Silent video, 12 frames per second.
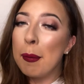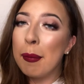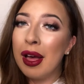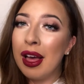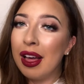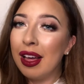
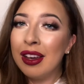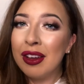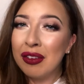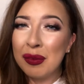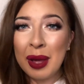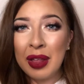But
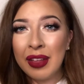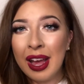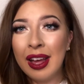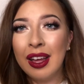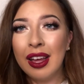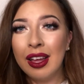enough about
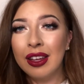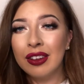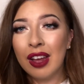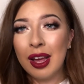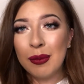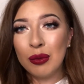that,
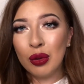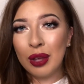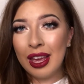time to